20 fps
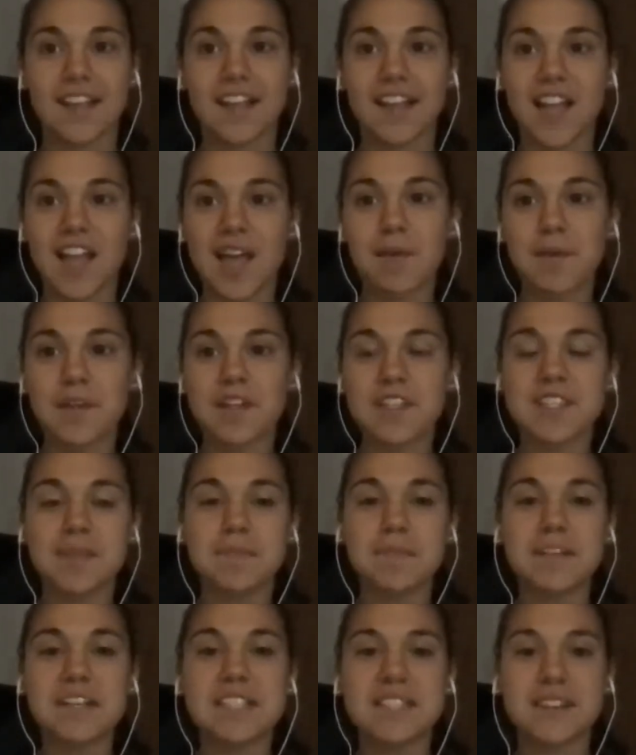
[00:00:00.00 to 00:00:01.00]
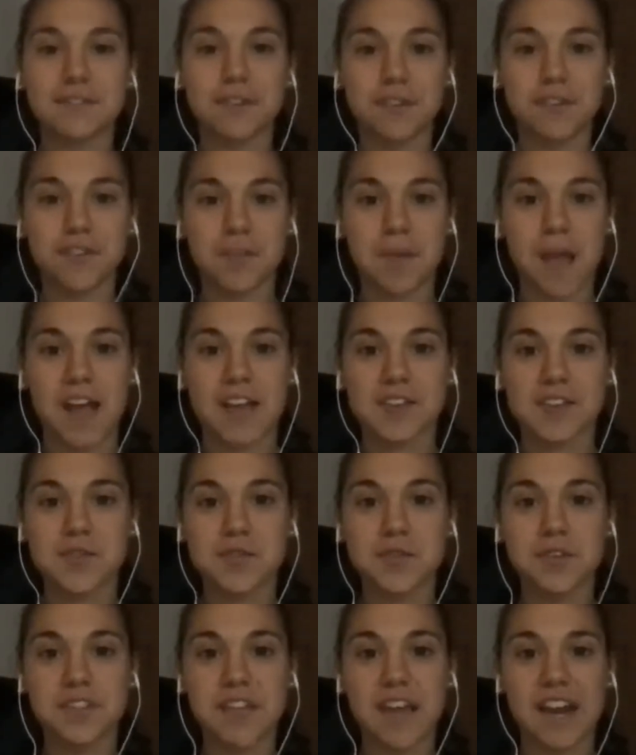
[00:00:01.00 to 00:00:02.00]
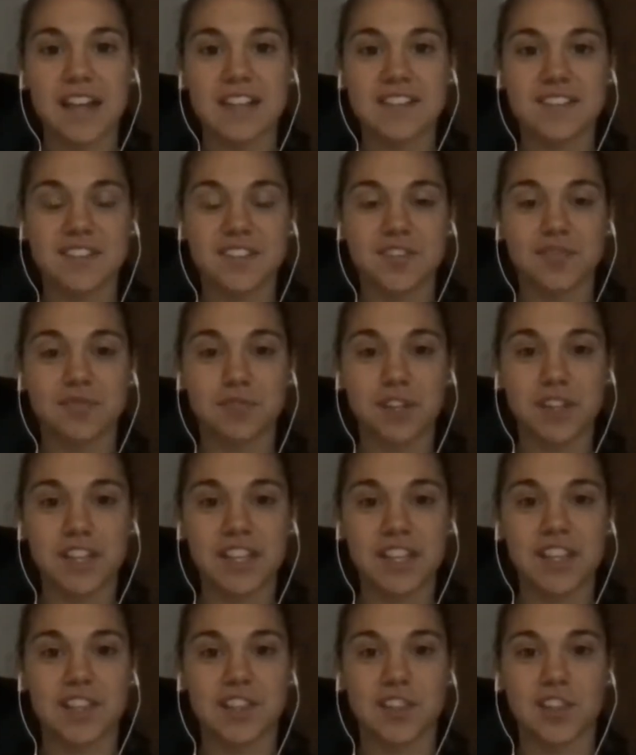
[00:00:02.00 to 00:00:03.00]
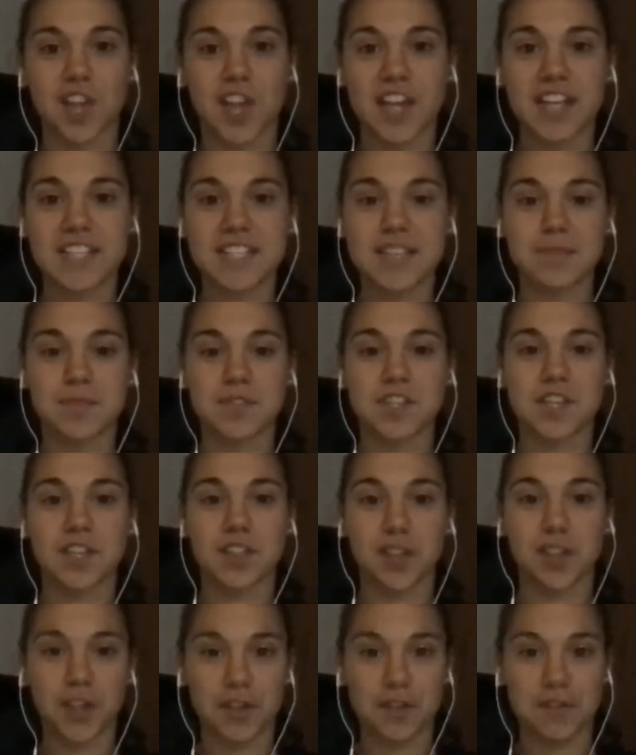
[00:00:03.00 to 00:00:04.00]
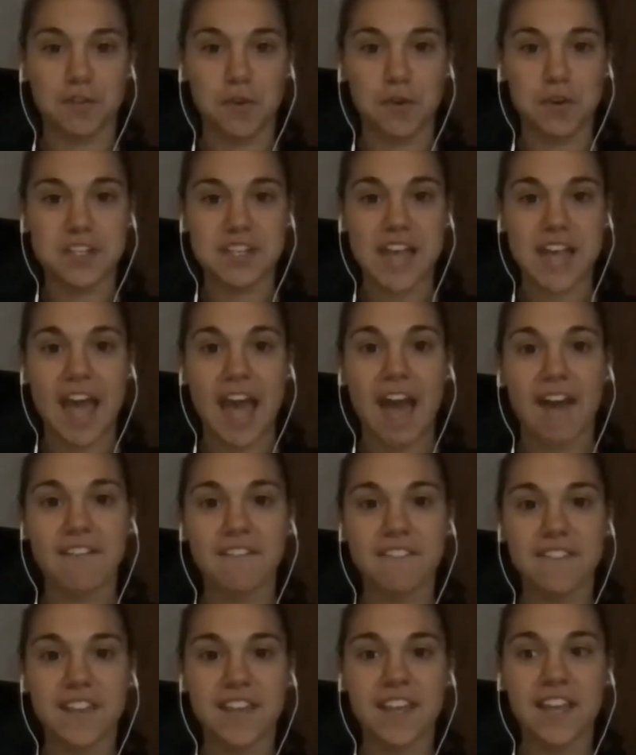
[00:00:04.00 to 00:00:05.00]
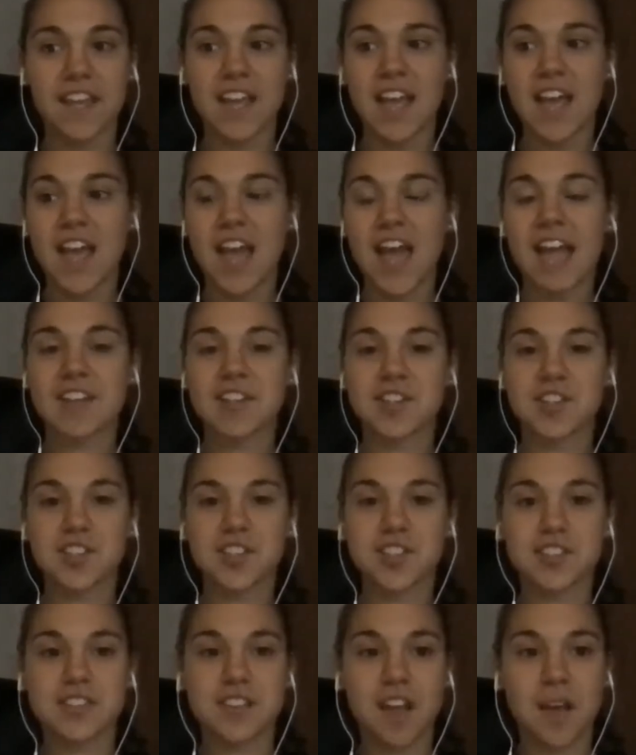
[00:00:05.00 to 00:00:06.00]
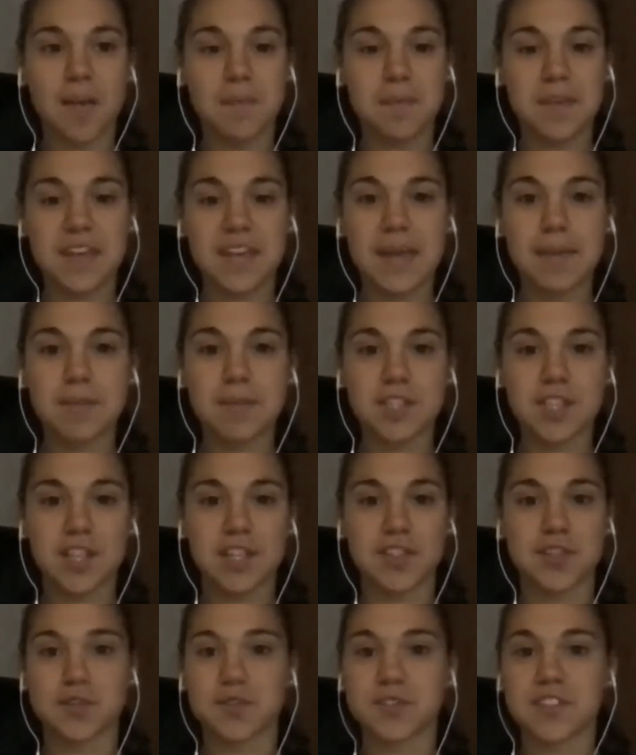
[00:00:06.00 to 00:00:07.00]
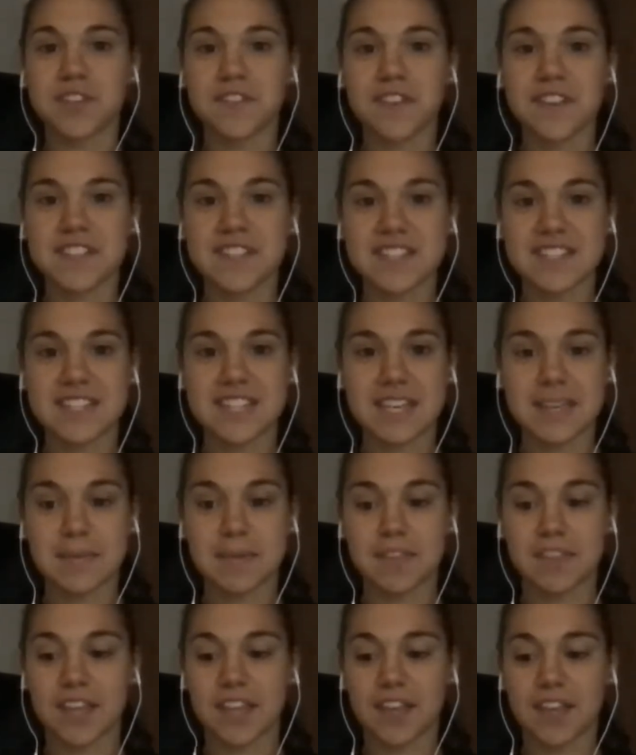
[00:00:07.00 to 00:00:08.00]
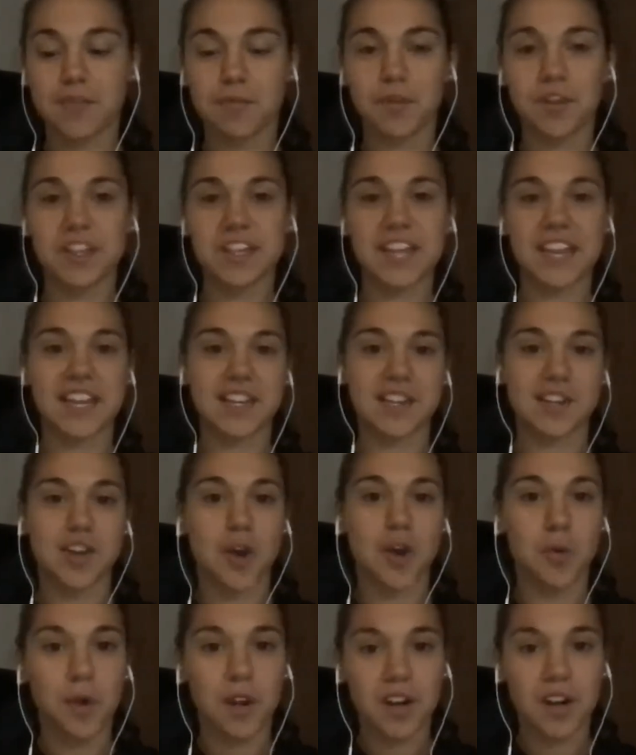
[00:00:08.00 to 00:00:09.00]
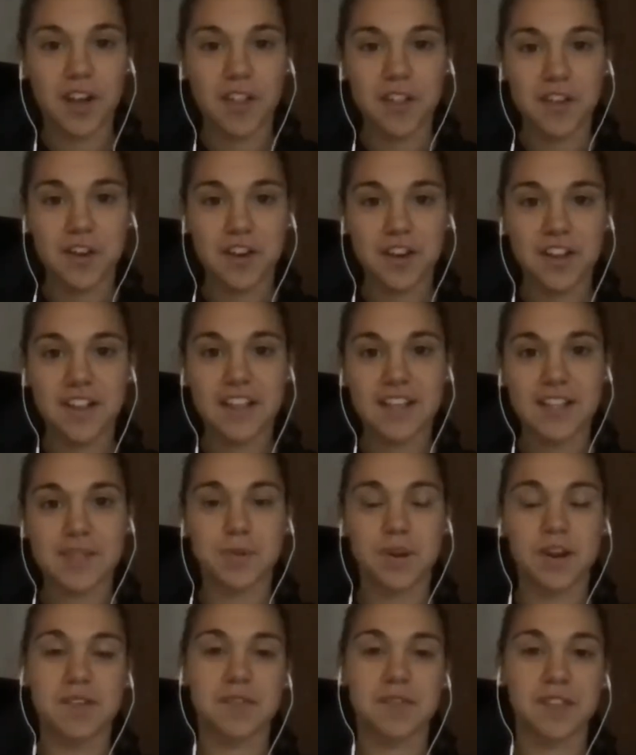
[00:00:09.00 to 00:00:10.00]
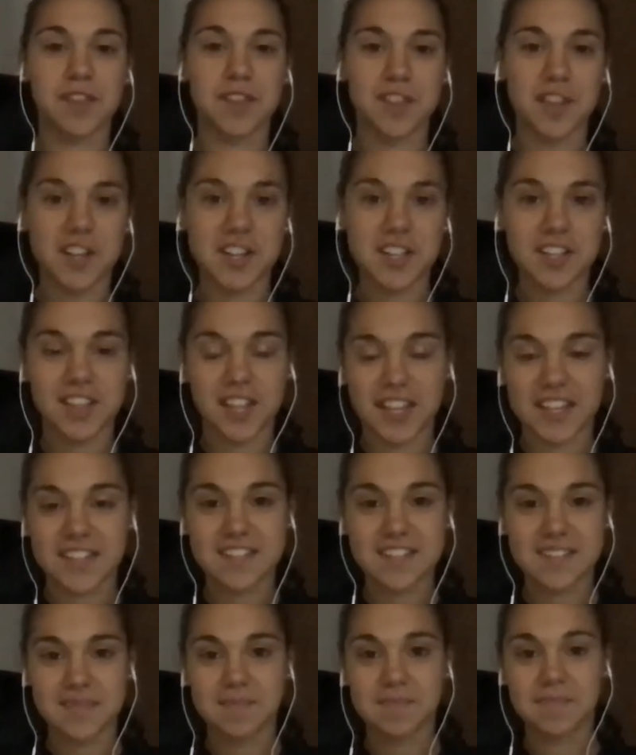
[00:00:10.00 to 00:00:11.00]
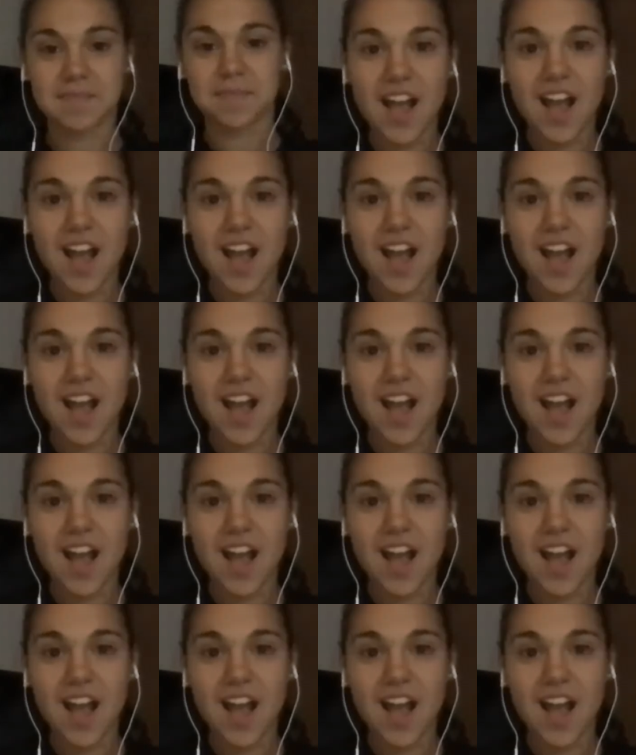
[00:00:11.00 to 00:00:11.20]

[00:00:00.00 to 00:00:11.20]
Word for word: it, it's something different from high school that I really liked and was like looking forward to having, and just being able to like do stuff as a team and like really getting to know one another is what I really li- liked.